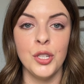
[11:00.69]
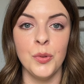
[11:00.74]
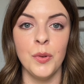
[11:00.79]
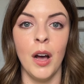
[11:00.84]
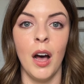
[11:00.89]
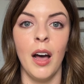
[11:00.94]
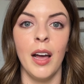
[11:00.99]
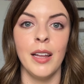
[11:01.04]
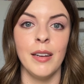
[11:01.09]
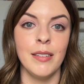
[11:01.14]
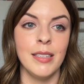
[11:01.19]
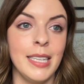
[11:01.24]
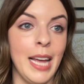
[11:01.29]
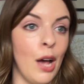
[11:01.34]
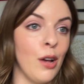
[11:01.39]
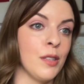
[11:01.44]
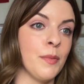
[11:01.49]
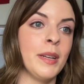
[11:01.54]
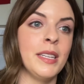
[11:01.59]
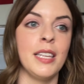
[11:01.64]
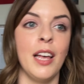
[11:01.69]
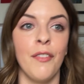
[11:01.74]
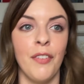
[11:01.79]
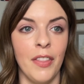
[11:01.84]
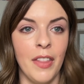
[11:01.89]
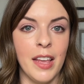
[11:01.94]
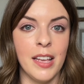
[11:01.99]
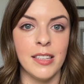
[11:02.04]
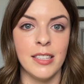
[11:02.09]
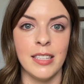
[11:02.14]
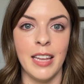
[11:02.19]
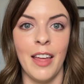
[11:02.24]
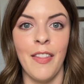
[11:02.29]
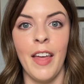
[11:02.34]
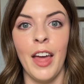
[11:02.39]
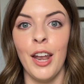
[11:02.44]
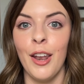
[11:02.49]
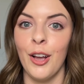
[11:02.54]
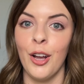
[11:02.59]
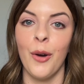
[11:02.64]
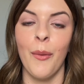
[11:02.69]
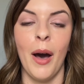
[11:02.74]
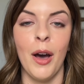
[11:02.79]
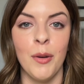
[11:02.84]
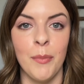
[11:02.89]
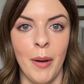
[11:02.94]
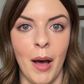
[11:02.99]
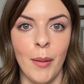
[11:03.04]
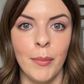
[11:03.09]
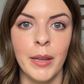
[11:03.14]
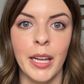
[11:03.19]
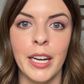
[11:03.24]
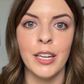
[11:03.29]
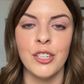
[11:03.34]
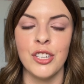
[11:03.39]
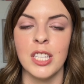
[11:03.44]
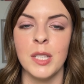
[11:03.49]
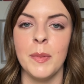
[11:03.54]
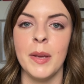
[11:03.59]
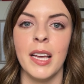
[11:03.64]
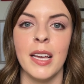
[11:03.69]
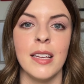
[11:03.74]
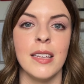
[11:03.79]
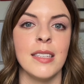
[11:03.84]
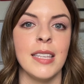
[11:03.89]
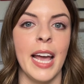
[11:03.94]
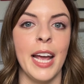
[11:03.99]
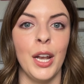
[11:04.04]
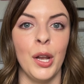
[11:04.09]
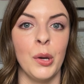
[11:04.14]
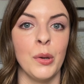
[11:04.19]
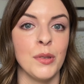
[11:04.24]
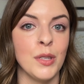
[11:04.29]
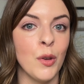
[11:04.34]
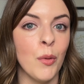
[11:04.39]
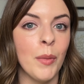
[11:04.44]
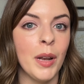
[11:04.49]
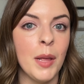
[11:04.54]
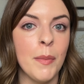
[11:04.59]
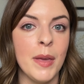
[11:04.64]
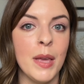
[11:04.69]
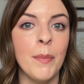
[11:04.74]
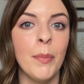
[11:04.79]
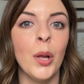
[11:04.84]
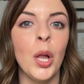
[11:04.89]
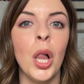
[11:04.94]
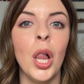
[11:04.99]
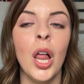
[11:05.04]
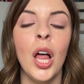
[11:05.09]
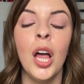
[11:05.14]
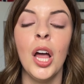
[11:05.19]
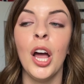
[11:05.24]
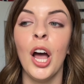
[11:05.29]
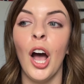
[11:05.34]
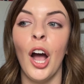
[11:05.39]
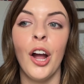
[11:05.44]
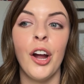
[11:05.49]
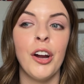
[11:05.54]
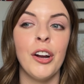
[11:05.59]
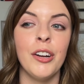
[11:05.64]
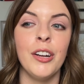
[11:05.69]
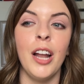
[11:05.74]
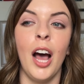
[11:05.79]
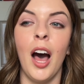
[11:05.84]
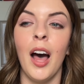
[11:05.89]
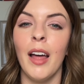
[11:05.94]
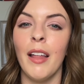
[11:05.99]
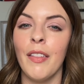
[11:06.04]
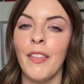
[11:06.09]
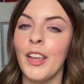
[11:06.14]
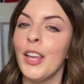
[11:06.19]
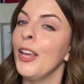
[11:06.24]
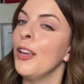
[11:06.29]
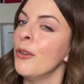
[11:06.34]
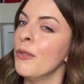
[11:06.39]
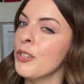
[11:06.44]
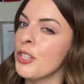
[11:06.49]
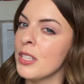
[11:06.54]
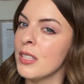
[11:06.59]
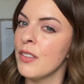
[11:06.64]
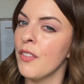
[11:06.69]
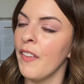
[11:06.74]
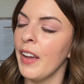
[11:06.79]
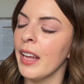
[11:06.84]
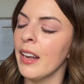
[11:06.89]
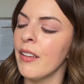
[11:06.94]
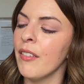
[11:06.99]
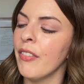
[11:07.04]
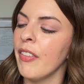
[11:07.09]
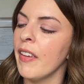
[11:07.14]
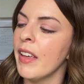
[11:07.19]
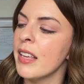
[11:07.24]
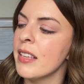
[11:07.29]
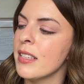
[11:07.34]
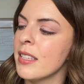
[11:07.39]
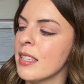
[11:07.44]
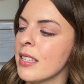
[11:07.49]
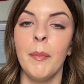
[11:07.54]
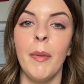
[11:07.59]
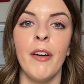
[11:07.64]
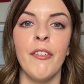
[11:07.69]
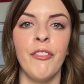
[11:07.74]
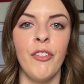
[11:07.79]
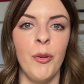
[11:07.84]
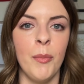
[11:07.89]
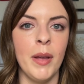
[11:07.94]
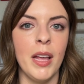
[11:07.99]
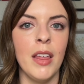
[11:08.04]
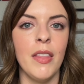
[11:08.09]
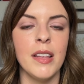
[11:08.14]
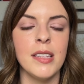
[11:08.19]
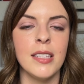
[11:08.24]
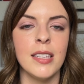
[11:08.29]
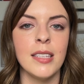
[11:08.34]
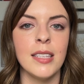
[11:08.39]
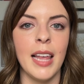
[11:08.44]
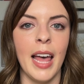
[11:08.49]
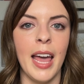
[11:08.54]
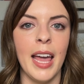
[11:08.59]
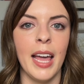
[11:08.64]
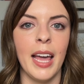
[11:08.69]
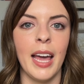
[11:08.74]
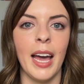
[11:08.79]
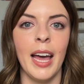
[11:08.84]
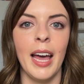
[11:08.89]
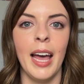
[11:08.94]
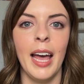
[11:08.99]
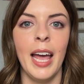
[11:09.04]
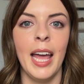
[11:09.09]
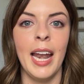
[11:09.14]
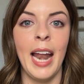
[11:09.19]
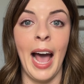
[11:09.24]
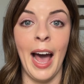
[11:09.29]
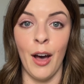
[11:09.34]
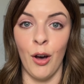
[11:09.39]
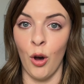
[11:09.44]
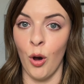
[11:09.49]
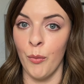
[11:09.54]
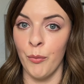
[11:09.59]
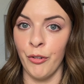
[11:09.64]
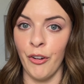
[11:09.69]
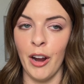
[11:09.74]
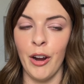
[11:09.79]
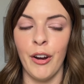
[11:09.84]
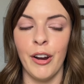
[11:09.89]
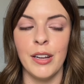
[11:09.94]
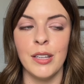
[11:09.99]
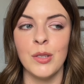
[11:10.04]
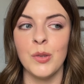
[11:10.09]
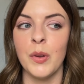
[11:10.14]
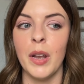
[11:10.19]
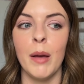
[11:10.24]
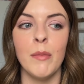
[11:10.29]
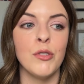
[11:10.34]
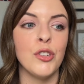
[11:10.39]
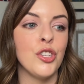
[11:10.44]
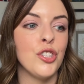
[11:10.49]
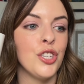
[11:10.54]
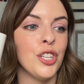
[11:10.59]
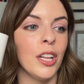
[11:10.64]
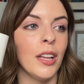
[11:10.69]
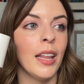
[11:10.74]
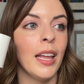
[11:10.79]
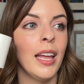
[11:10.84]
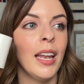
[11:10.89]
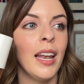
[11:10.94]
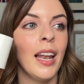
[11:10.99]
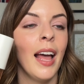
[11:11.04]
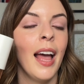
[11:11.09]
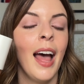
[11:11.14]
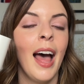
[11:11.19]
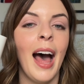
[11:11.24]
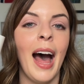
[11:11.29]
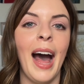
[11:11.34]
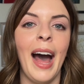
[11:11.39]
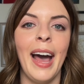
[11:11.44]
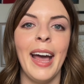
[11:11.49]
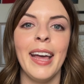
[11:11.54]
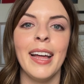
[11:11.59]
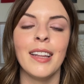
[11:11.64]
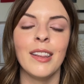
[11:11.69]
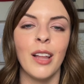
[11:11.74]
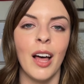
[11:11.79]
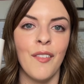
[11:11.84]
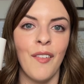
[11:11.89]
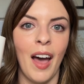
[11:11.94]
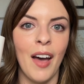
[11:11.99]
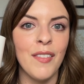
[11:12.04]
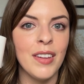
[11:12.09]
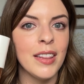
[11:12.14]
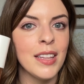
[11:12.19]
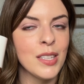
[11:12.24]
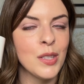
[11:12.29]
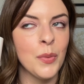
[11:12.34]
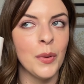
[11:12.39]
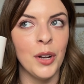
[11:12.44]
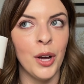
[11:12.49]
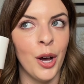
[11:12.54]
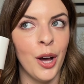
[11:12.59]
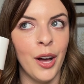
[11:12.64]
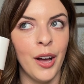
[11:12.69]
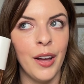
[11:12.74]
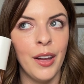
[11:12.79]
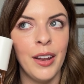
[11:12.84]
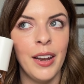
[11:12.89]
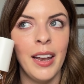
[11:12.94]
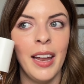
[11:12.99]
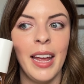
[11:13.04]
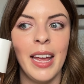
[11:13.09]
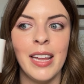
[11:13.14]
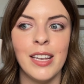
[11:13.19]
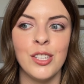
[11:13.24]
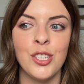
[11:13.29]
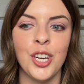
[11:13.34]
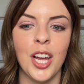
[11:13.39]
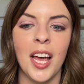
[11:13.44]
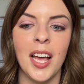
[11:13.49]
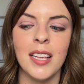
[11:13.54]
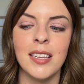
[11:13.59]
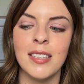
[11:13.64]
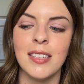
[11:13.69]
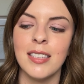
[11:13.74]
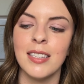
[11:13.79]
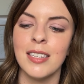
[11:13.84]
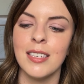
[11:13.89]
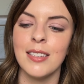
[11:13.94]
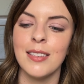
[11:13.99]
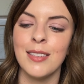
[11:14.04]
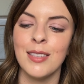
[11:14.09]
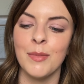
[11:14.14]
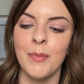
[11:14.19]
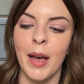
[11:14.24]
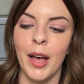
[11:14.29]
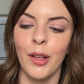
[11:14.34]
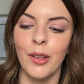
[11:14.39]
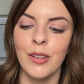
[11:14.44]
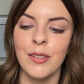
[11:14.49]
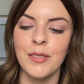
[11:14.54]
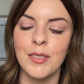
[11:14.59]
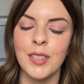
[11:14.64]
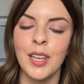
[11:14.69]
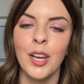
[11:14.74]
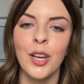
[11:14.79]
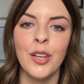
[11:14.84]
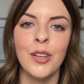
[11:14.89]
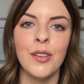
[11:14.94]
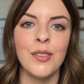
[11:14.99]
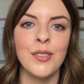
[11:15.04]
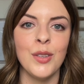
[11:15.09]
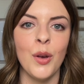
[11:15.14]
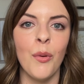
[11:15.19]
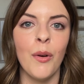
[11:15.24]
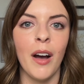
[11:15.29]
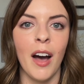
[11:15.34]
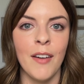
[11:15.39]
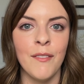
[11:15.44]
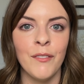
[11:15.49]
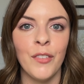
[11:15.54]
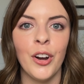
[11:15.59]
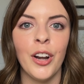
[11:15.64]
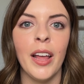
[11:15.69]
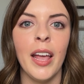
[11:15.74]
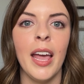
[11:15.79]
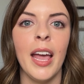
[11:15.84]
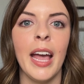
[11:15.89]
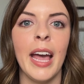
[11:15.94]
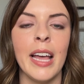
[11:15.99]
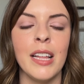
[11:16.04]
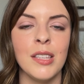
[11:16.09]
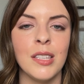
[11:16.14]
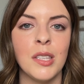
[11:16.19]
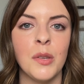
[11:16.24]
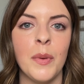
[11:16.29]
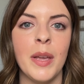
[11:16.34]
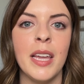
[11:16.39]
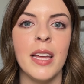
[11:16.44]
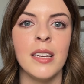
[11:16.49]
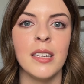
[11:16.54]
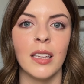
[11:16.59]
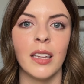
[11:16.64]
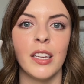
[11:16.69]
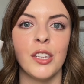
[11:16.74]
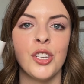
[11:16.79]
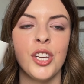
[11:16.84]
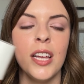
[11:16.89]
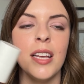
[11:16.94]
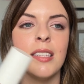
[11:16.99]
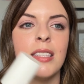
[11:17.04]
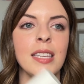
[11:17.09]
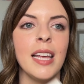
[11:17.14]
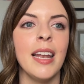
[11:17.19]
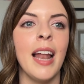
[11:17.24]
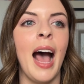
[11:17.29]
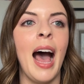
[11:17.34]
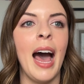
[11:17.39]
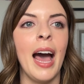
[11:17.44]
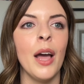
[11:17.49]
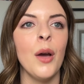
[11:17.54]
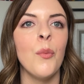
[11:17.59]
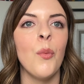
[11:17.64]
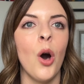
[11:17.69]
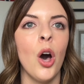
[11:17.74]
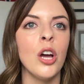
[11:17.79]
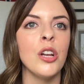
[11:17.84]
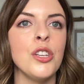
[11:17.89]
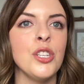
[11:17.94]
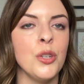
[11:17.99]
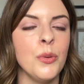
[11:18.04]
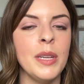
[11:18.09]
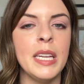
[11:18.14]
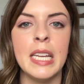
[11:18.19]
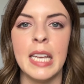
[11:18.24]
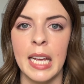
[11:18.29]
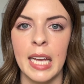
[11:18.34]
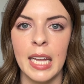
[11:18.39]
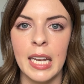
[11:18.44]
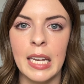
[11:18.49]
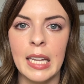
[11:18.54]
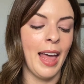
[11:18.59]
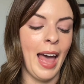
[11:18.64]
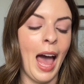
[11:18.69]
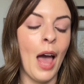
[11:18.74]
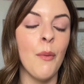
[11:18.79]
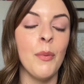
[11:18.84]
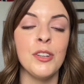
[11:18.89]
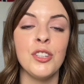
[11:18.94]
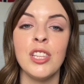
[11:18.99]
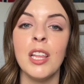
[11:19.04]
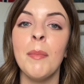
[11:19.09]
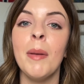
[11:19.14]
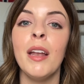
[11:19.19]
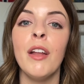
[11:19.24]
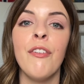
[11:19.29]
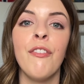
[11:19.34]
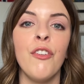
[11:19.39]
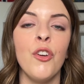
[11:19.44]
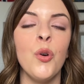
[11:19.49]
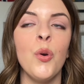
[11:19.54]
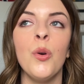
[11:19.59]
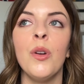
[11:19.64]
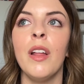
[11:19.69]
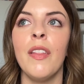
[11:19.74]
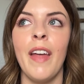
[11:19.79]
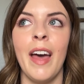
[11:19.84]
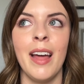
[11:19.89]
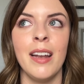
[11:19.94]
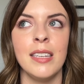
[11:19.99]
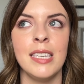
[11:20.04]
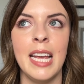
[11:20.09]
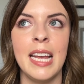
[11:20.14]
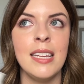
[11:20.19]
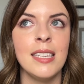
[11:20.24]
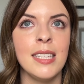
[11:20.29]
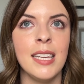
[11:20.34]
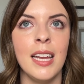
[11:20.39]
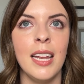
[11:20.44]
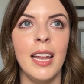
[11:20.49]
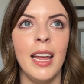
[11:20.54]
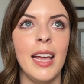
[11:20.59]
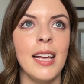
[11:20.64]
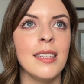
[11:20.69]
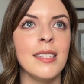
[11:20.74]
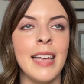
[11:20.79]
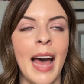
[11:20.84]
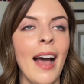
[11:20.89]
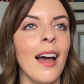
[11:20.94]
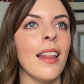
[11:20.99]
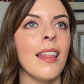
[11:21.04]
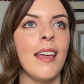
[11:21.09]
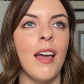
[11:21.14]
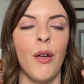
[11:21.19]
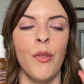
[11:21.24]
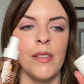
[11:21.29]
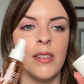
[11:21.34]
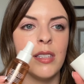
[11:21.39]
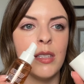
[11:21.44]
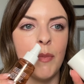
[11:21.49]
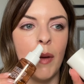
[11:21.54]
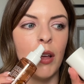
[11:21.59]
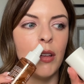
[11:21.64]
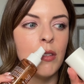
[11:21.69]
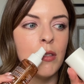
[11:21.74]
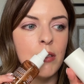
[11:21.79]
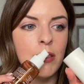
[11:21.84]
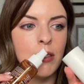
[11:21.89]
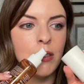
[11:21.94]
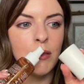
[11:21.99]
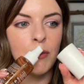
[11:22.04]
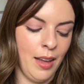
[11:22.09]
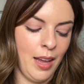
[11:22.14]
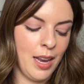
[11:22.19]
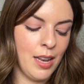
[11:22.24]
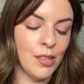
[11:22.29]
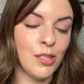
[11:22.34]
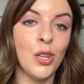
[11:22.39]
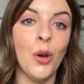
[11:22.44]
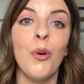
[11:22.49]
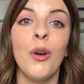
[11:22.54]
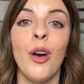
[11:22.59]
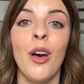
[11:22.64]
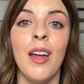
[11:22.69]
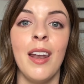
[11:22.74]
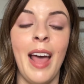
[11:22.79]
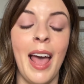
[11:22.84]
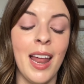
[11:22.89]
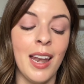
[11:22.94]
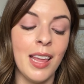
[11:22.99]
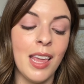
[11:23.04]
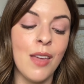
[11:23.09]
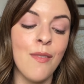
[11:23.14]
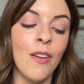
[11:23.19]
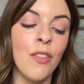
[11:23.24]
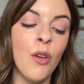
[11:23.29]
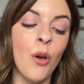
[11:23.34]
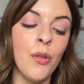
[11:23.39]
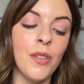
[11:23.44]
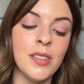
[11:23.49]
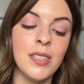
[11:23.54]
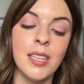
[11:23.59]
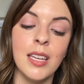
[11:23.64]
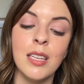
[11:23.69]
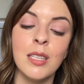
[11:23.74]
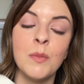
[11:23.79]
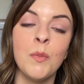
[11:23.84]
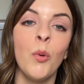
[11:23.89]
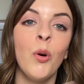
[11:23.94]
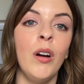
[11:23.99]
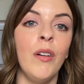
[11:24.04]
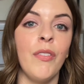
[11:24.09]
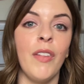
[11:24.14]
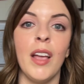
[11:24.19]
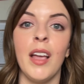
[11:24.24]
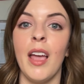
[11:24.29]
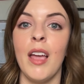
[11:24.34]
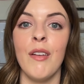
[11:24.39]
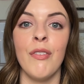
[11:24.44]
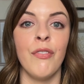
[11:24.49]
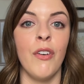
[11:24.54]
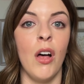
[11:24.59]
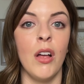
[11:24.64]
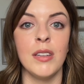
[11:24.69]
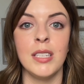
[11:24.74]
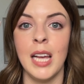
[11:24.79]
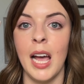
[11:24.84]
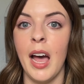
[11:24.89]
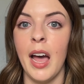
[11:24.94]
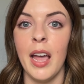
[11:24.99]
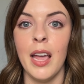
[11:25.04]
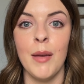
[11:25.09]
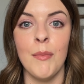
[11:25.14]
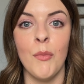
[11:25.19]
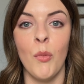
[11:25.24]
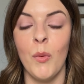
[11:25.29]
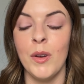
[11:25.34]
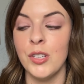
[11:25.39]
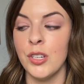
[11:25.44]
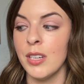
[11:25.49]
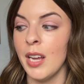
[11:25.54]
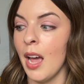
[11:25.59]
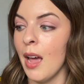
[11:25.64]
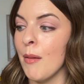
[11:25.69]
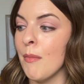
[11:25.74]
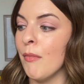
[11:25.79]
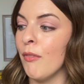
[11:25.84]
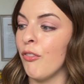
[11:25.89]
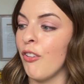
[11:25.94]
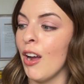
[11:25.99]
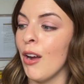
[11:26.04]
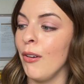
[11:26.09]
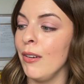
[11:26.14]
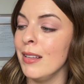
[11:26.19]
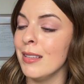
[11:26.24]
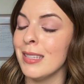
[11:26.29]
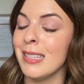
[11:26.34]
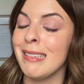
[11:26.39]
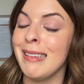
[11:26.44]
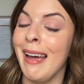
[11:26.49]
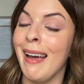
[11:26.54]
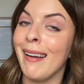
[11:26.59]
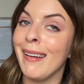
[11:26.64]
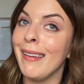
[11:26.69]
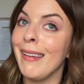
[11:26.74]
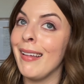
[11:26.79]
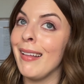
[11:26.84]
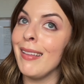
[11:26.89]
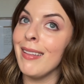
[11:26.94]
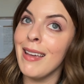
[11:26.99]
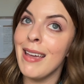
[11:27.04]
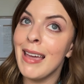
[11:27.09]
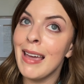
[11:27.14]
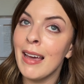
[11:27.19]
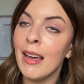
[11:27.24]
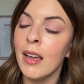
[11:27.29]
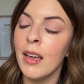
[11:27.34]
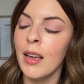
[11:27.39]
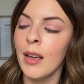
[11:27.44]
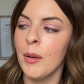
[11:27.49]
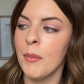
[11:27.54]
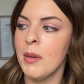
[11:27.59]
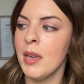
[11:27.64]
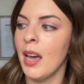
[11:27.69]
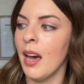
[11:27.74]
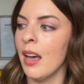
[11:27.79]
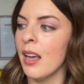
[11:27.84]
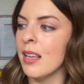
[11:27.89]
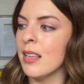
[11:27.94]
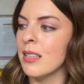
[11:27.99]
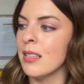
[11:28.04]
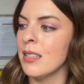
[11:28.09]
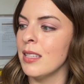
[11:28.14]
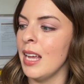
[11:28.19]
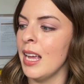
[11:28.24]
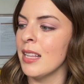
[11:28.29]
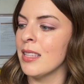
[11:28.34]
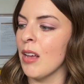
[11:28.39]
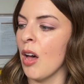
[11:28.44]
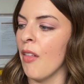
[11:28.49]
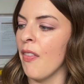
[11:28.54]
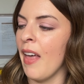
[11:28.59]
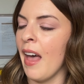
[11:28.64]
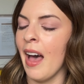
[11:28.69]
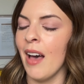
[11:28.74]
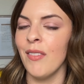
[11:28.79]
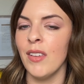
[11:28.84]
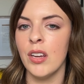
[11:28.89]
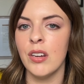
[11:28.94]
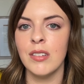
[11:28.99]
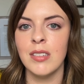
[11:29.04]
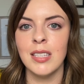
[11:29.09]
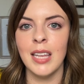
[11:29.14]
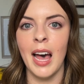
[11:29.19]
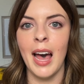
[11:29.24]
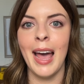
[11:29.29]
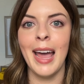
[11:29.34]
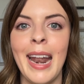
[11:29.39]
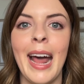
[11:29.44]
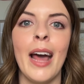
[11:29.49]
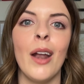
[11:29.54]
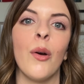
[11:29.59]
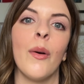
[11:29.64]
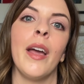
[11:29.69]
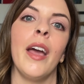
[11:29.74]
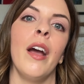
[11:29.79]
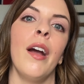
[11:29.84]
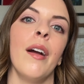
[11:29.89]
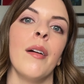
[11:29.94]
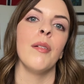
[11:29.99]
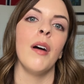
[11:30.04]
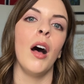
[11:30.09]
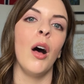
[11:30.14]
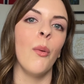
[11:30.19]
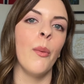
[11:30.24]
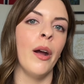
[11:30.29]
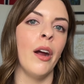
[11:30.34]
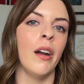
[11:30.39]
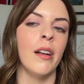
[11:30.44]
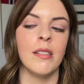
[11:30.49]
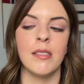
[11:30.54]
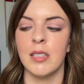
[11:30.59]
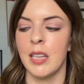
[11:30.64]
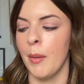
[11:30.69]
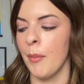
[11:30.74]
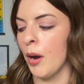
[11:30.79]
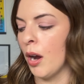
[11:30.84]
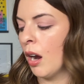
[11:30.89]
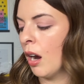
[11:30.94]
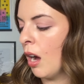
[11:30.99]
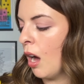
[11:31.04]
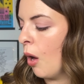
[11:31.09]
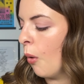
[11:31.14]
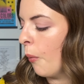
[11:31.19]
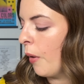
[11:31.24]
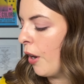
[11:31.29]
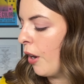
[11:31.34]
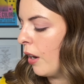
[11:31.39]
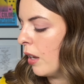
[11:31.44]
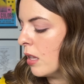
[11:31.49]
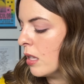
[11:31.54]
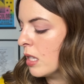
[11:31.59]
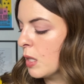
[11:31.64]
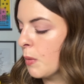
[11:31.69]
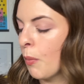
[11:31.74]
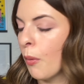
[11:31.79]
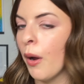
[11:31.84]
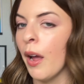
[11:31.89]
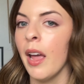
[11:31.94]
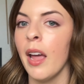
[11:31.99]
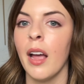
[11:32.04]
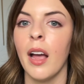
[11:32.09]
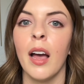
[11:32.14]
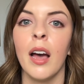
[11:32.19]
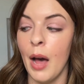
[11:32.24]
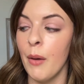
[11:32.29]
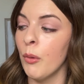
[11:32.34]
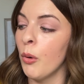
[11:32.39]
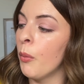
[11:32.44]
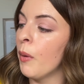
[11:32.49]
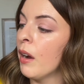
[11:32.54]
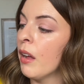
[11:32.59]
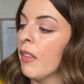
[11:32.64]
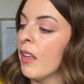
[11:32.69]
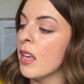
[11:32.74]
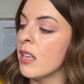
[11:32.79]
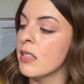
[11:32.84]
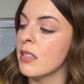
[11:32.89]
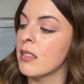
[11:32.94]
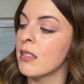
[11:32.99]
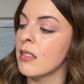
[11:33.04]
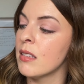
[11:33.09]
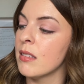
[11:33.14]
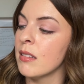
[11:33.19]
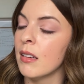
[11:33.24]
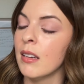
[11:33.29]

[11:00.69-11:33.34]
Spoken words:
not douse myself in this and then go out in public, just because I know so many people are not the hugest fan of this. But for me, this is like an at-home fragrance when I'm just chilling. I love having this one on. It just smells so comforting and sweet and delicious, and I want to eat it. I wish they made a food that tasted exactly how this smells. It is so good. And even though this is more of like a fall time, wintertime fragrance technically, because it's on the heavier side, I don't care. I'll wear it in summer, I'll wear it in spring. I will wear this